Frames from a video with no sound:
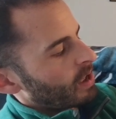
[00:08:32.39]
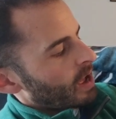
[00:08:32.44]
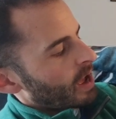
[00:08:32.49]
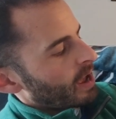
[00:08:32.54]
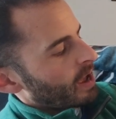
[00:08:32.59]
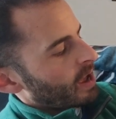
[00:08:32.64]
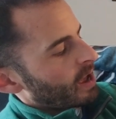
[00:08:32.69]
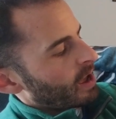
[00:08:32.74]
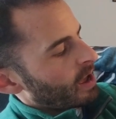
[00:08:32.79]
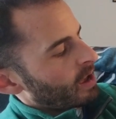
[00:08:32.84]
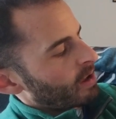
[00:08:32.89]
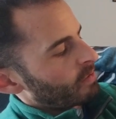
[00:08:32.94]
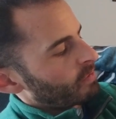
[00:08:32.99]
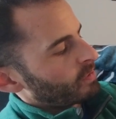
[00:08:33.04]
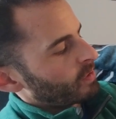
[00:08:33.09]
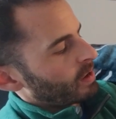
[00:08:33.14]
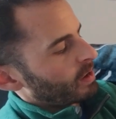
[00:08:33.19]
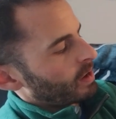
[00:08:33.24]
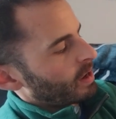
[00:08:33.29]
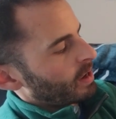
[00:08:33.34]
I
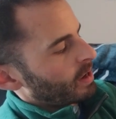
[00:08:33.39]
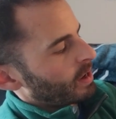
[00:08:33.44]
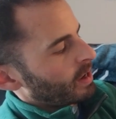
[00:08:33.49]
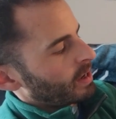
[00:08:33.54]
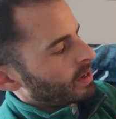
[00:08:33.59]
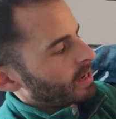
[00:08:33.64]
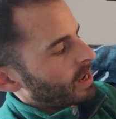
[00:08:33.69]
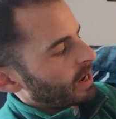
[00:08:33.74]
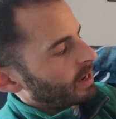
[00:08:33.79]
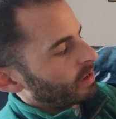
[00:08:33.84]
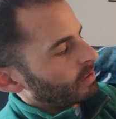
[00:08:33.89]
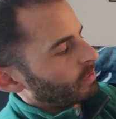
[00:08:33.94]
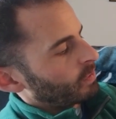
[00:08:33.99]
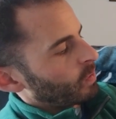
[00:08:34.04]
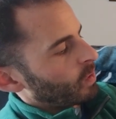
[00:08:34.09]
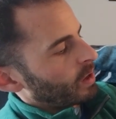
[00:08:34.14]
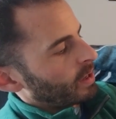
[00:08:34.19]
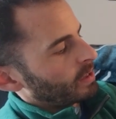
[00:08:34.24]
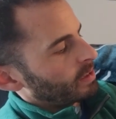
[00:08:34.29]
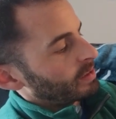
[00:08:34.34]
have a
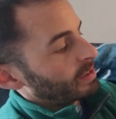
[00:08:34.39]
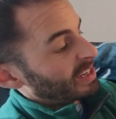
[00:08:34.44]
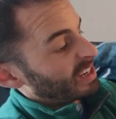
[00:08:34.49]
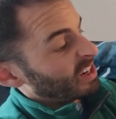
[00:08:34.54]
-1